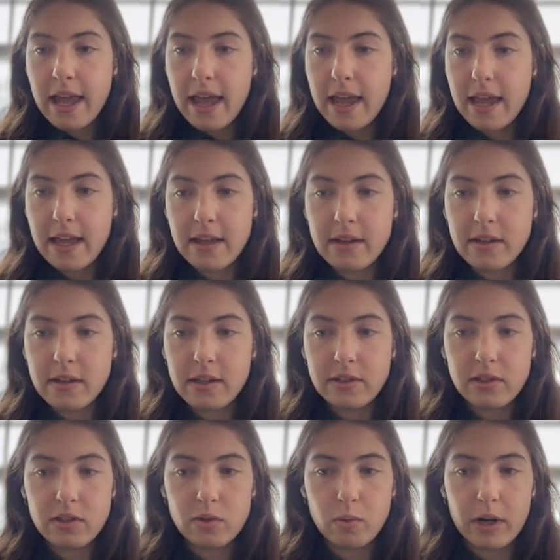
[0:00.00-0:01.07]
and this
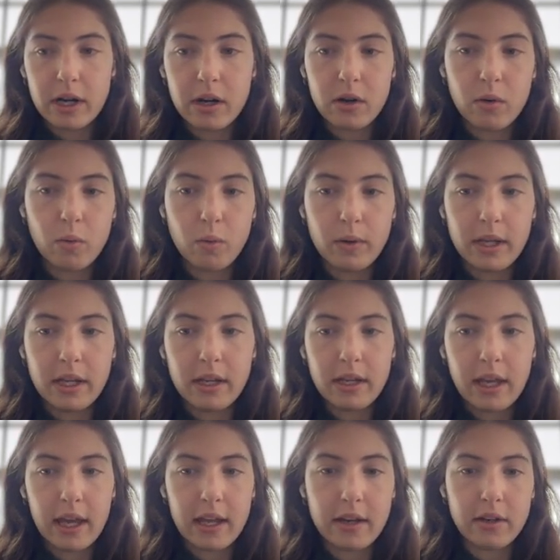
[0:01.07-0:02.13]
is where we
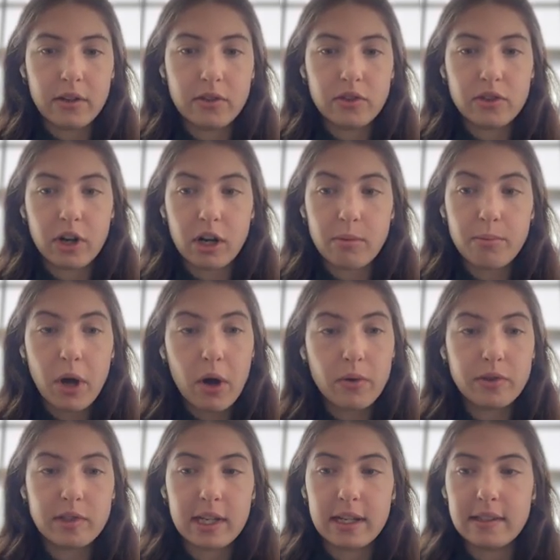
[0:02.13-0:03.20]
can start
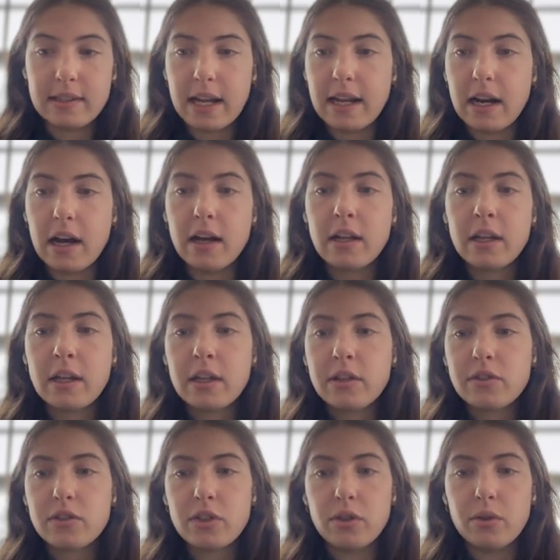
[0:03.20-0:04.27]
posting data
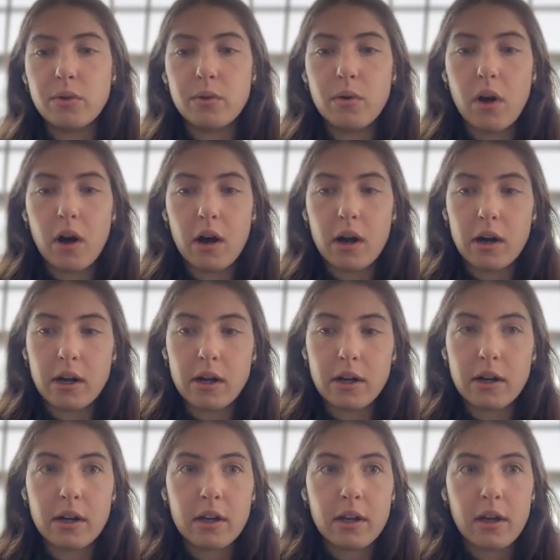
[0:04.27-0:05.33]
to our
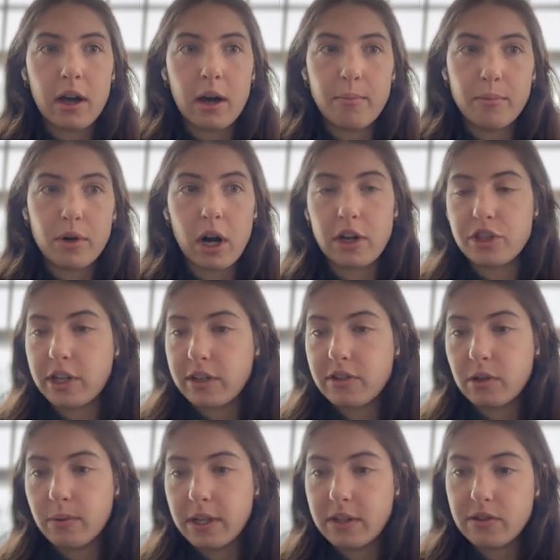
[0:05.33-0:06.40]
project
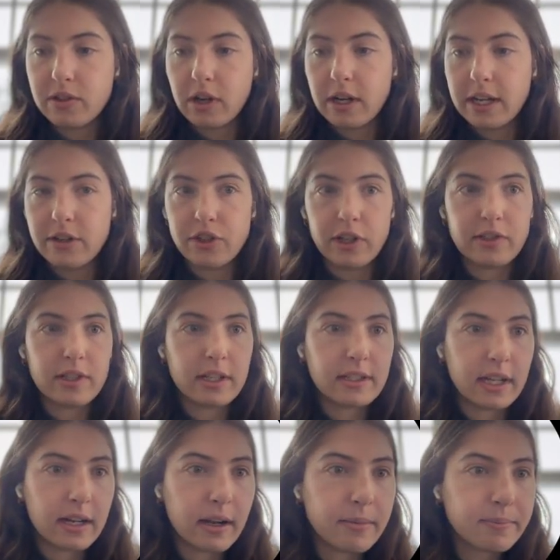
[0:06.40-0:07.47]
so we can start ingesting
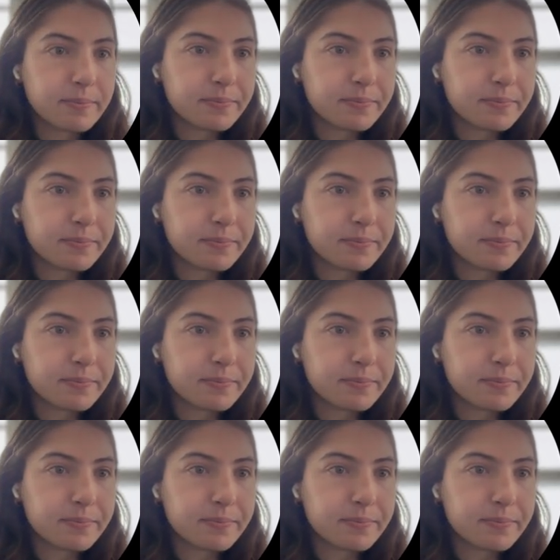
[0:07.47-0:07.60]
data.